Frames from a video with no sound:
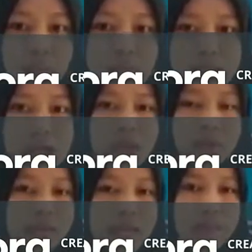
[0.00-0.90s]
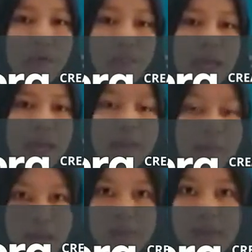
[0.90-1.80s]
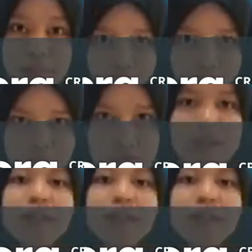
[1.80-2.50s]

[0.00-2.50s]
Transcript: Win, AutoCAD Mobile App, and many more.